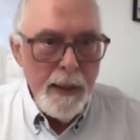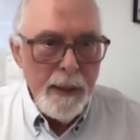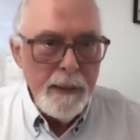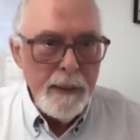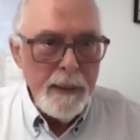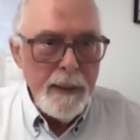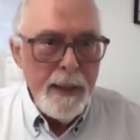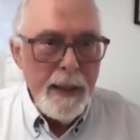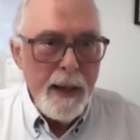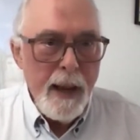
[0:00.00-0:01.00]
And
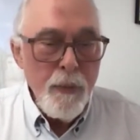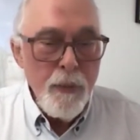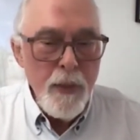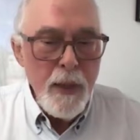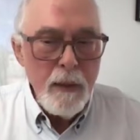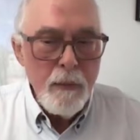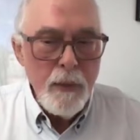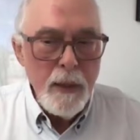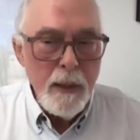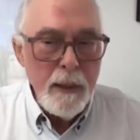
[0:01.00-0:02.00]
I think
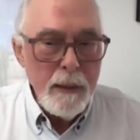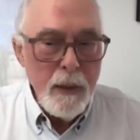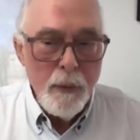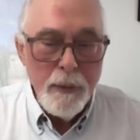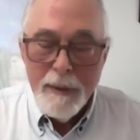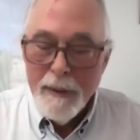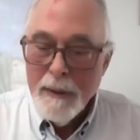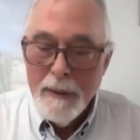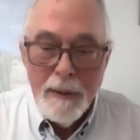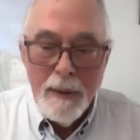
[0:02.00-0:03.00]

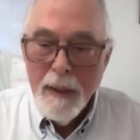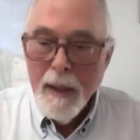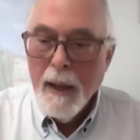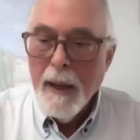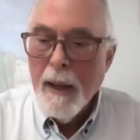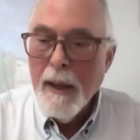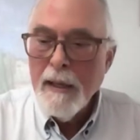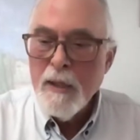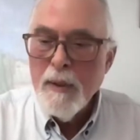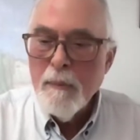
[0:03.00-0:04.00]
I
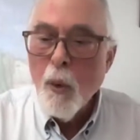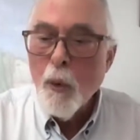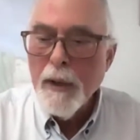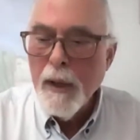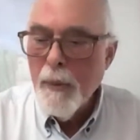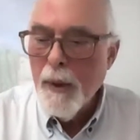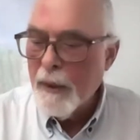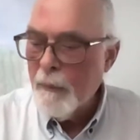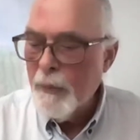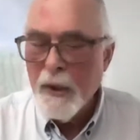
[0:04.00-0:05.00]
hate to be boring
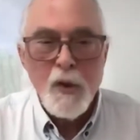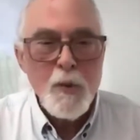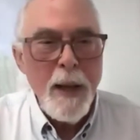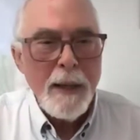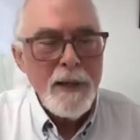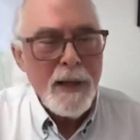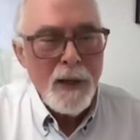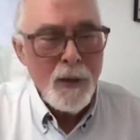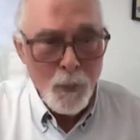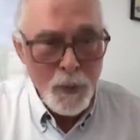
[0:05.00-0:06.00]
about it, but it goes back to
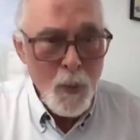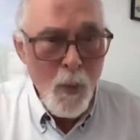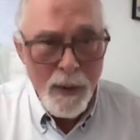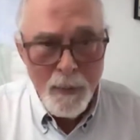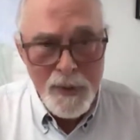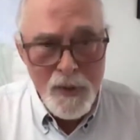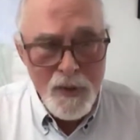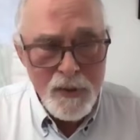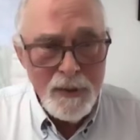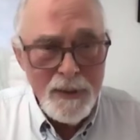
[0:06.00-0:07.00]
getting the
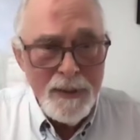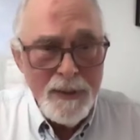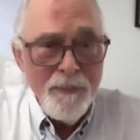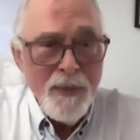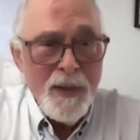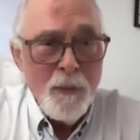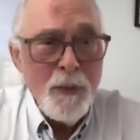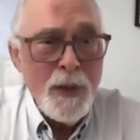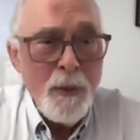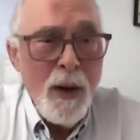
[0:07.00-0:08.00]
requirements,
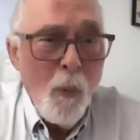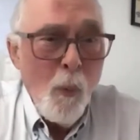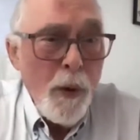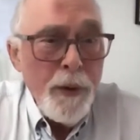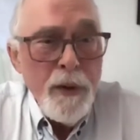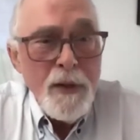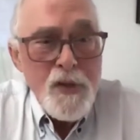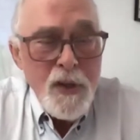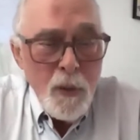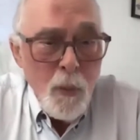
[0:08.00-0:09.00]
figure out what it
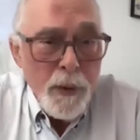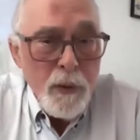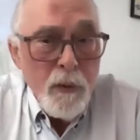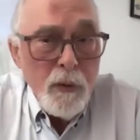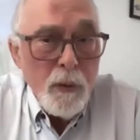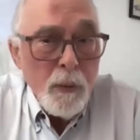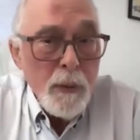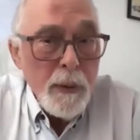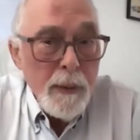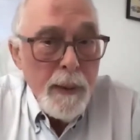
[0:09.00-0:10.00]
is that you want to
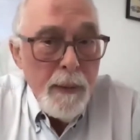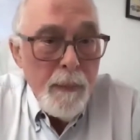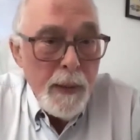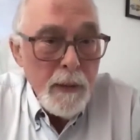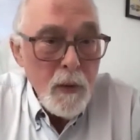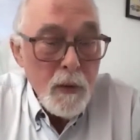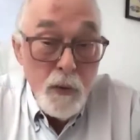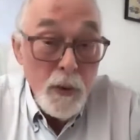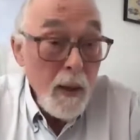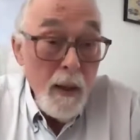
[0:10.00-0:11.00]
do, and then you can
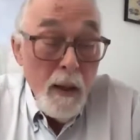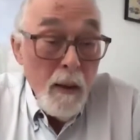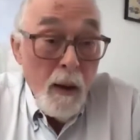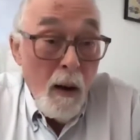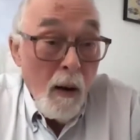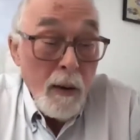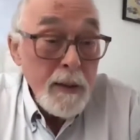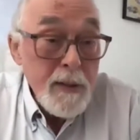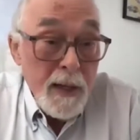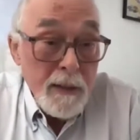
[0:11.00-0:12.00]
do it.
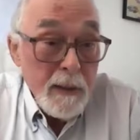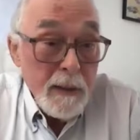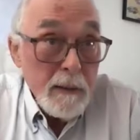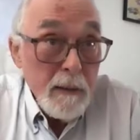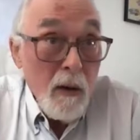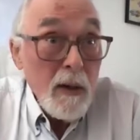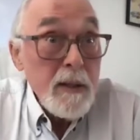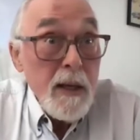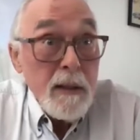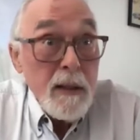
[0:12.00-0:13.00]

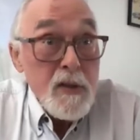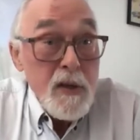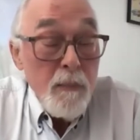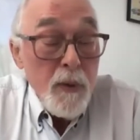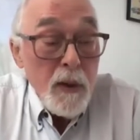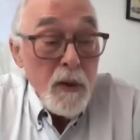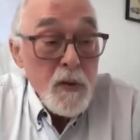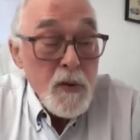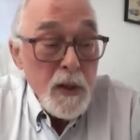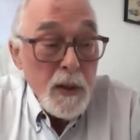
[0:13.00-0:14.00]
Architecting something
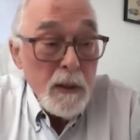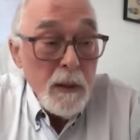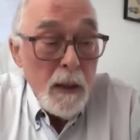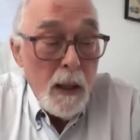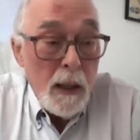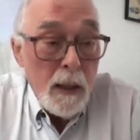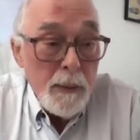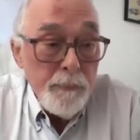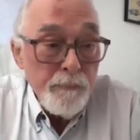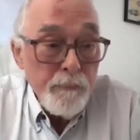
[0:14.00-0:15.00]
using
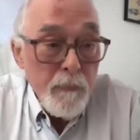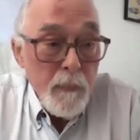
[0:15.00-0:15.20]
the